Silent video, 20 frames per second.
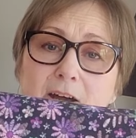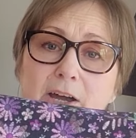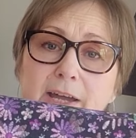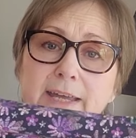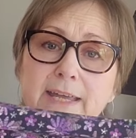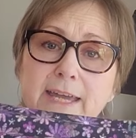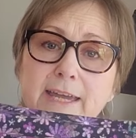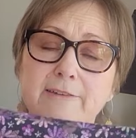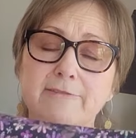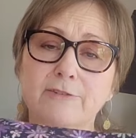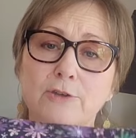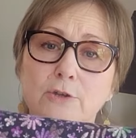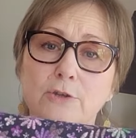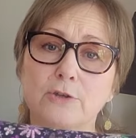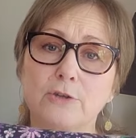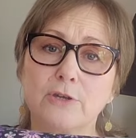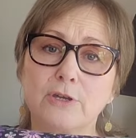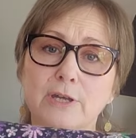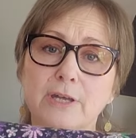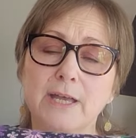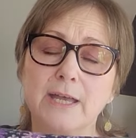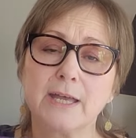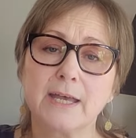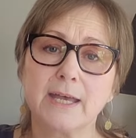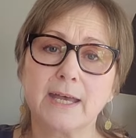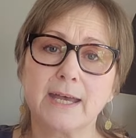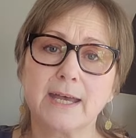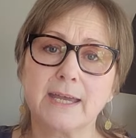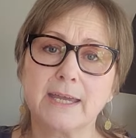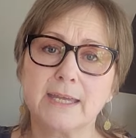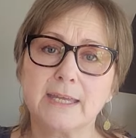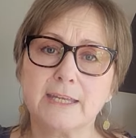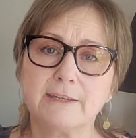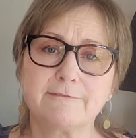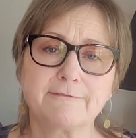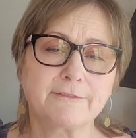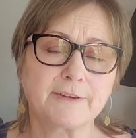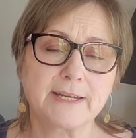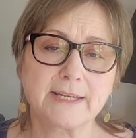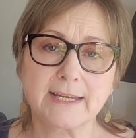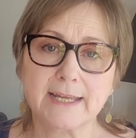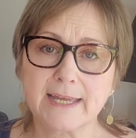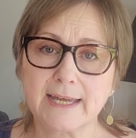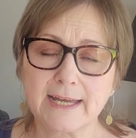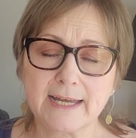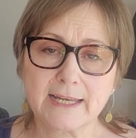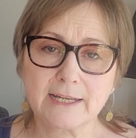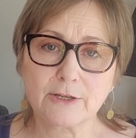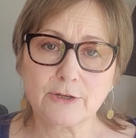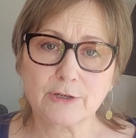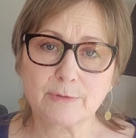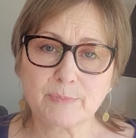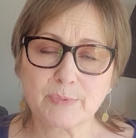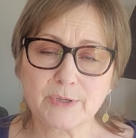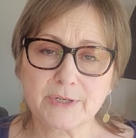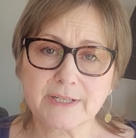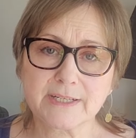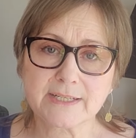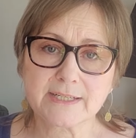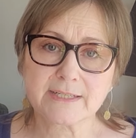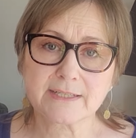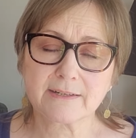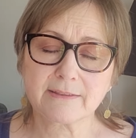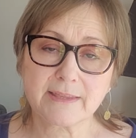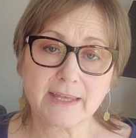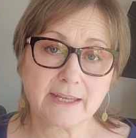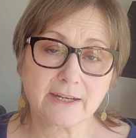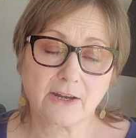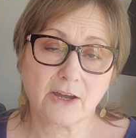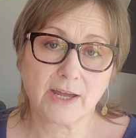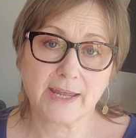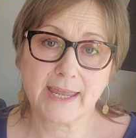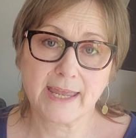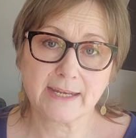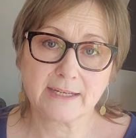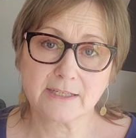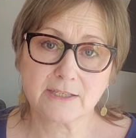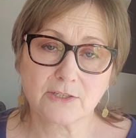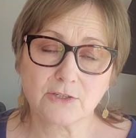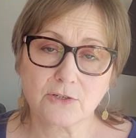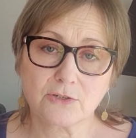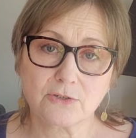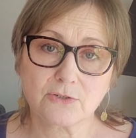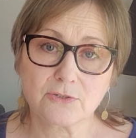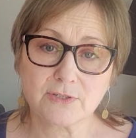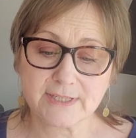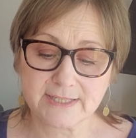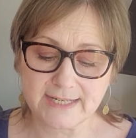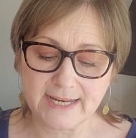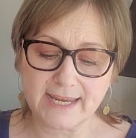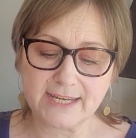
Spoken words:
I gave her a Frida Kahlo print that I hadn't used,